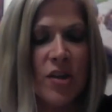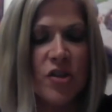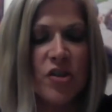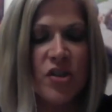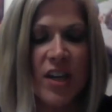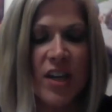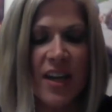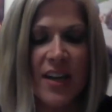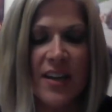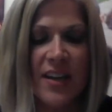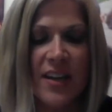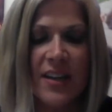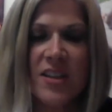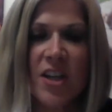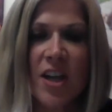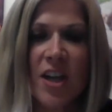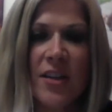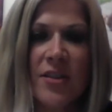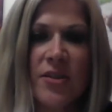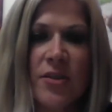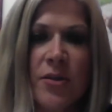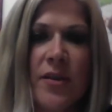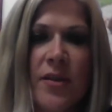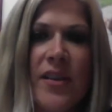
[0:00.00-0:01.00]
Jen,
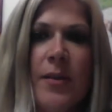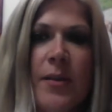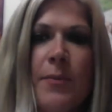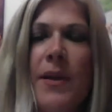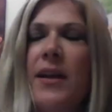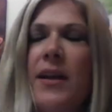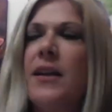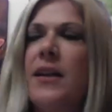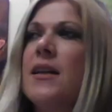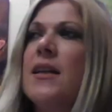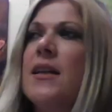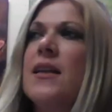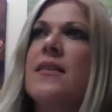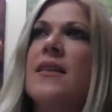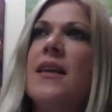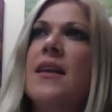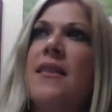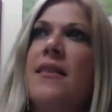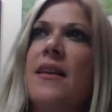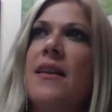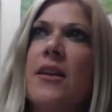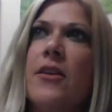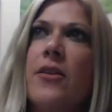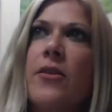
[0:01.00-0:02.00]
talk to us about
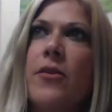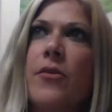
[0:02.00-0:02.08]
anything that